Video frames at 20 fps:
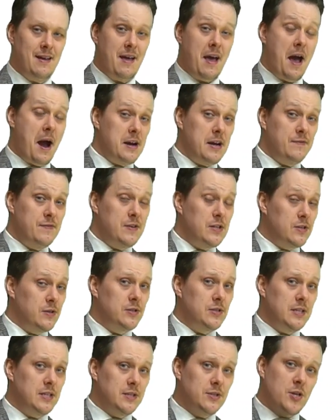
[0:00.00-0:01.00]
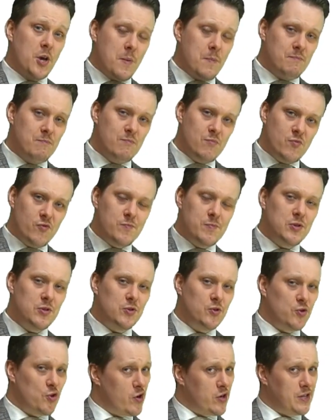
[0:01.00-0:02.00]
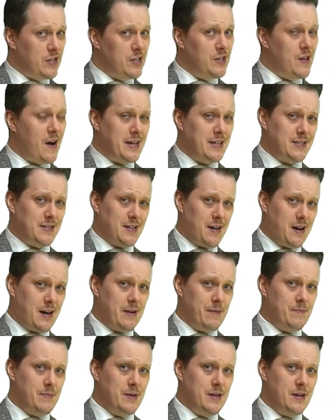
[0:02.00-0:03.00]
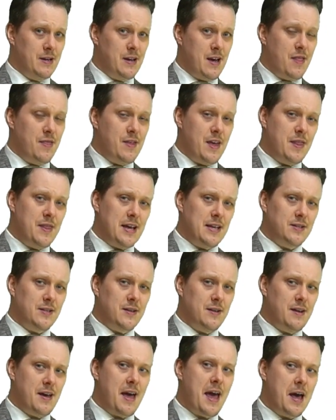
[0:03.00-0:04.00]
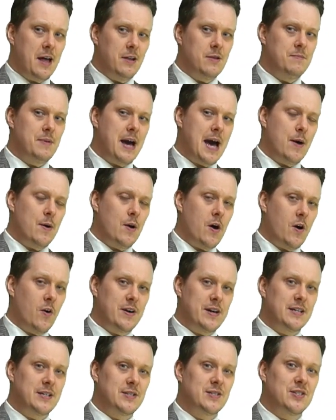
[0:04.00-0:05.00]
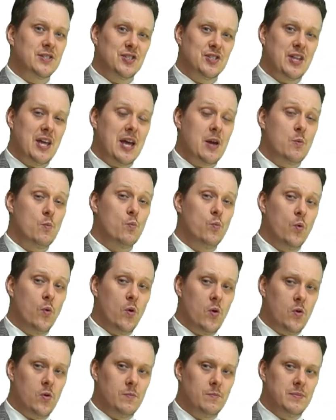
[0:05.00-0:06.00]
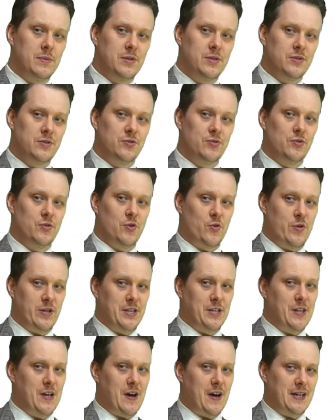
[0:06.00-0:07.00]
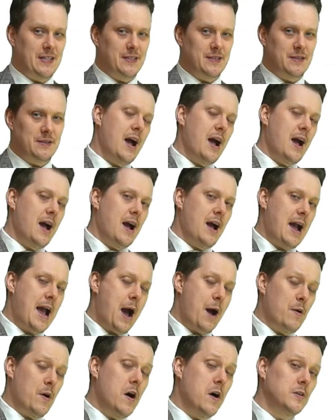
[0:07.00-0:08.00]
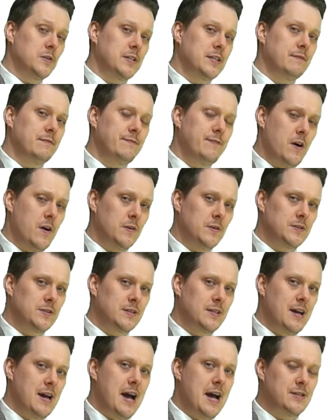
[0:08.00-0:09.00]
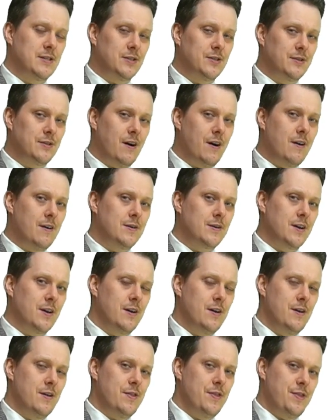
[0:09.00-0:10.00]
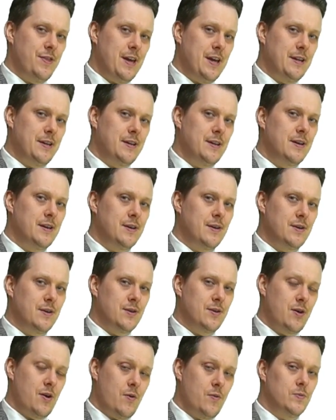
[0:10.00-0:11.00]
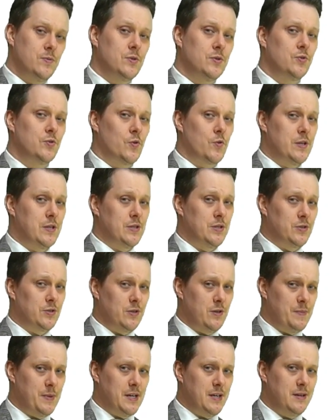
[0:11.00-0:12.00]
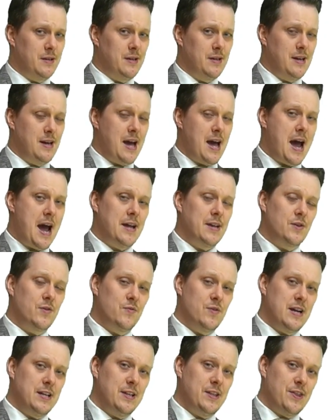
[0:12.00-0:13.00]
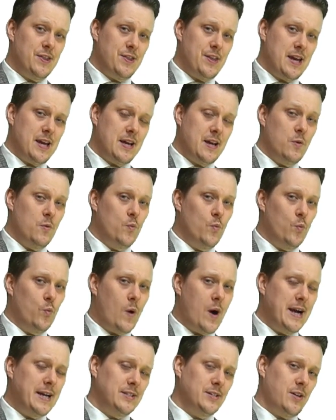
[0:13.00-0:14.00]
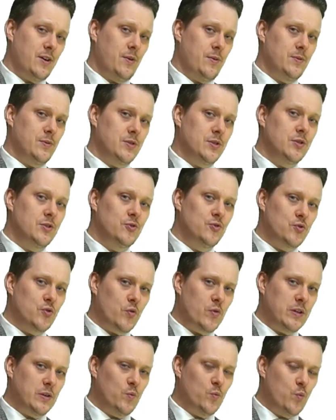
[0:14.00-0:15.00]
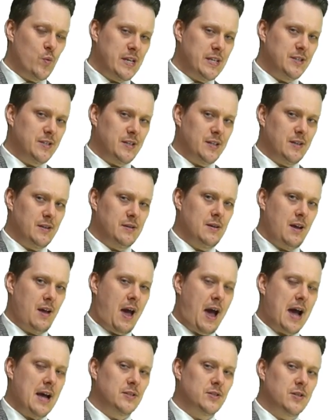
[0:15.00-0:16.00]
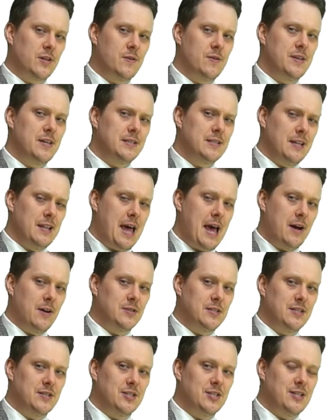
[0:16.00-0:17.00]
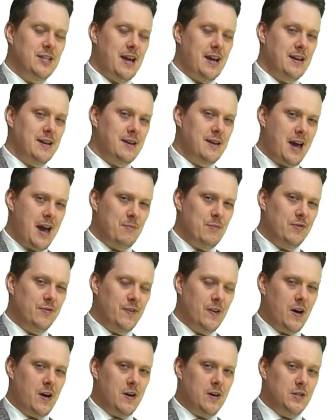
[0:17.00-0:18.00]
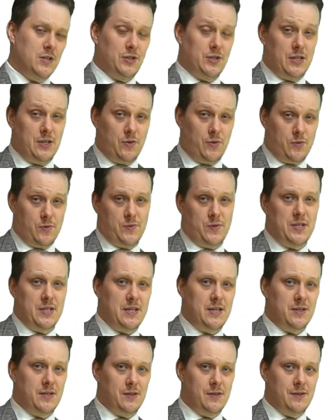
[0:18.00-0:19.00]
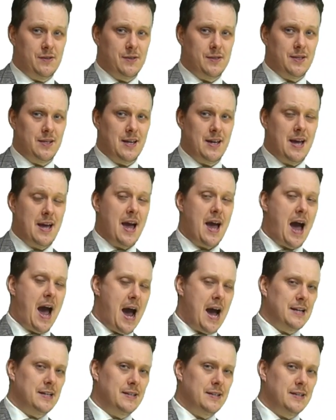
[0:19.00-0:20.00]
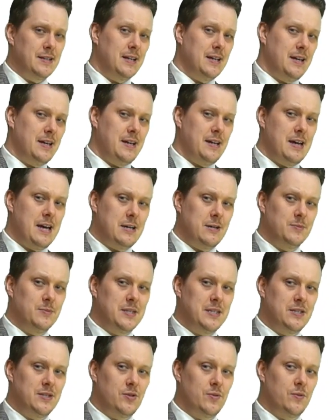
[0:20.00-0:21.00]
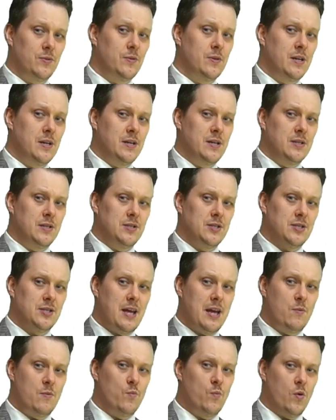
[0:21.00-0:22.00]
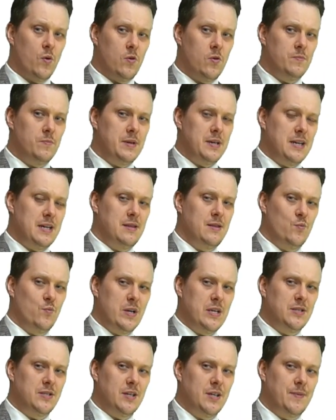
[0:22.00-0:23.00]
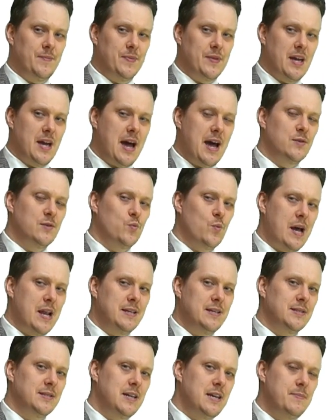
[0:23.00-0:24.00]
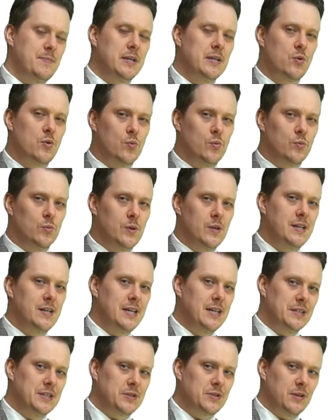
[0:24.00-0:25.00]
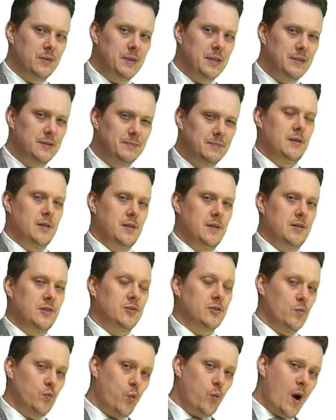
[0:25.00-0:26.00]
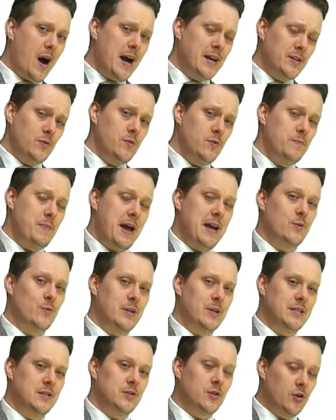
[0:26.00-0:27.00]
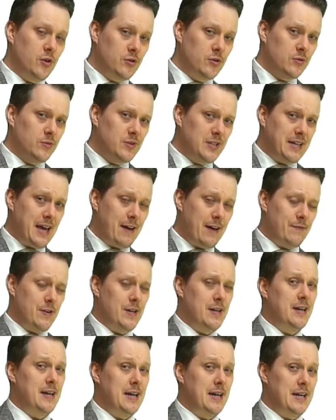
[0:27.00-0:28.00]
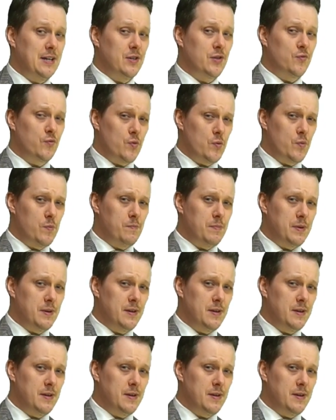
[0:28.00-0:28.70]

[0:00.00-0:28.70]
And if he does his movement during the night time, then that's going to help our oryx stay warm during the night. Our Arctic fox has a dark, thin coat during the summer and a really thick white coat during the winter. And so this allows it to stay camouflaged in all seasons, and it helps it to stay warm in the winter as well as keeping cool in the summer. So why do penguins huddle together in a group?